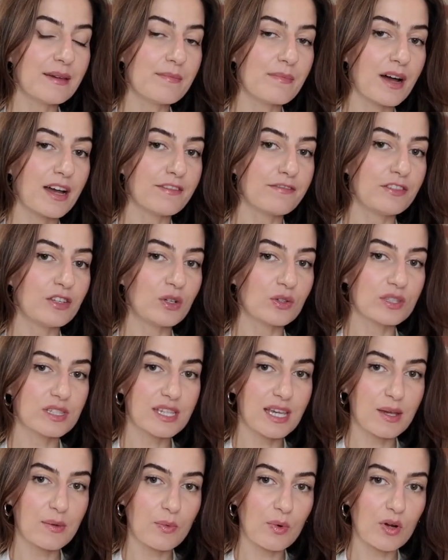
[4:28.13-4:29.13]
My
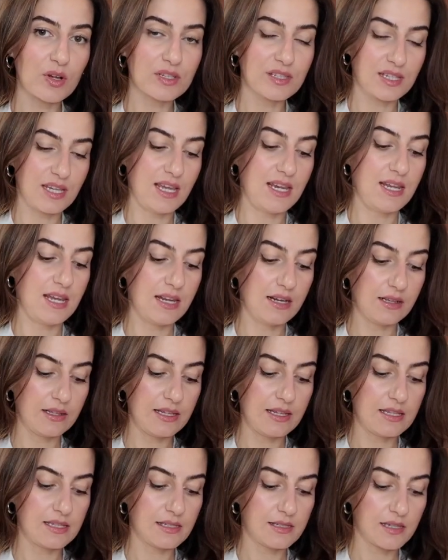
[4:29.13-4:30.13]
fiance was in
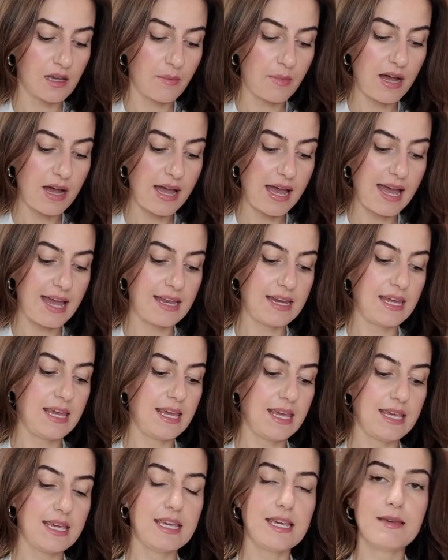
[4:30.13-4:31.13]
Italy this summer and
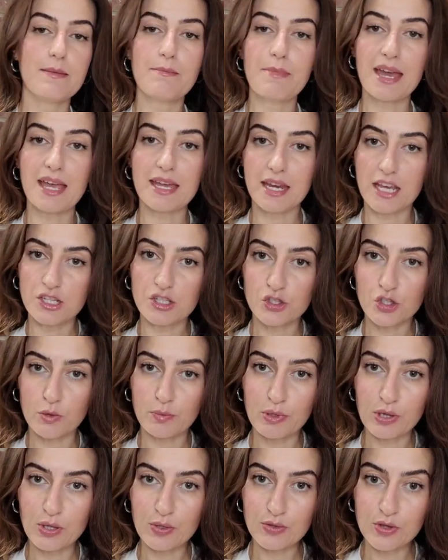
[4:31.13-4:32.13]
he made a stop
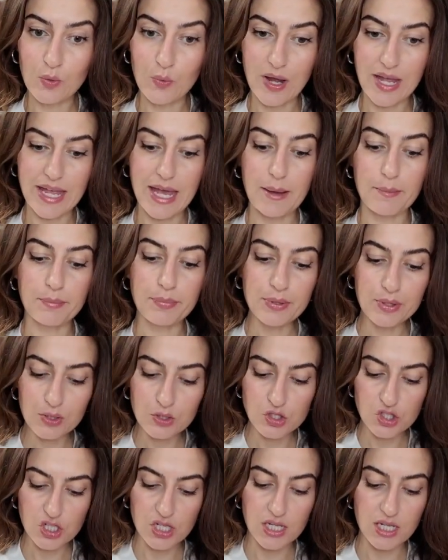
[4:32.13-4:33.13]
along the way at
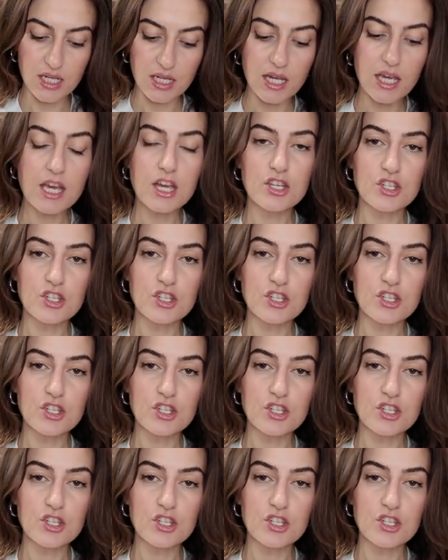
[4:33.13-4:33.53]
Pucci,